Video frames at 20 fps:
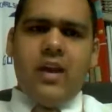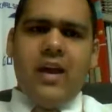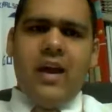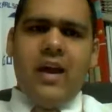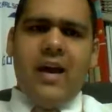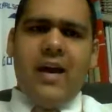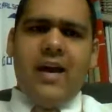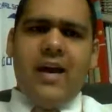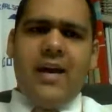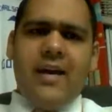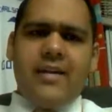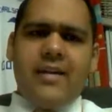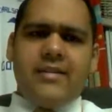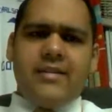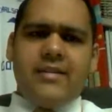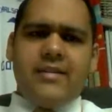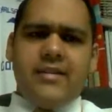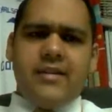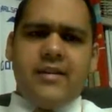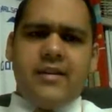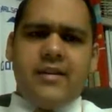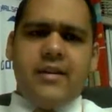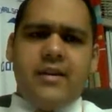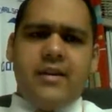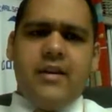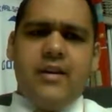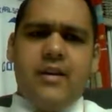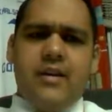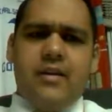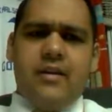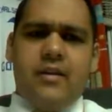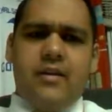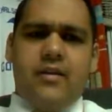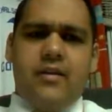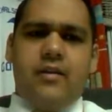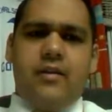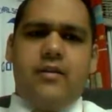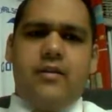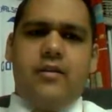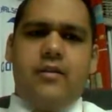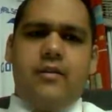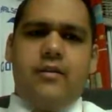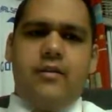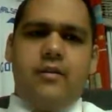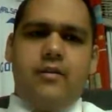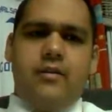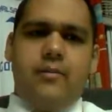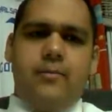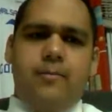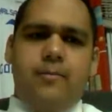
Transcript: at the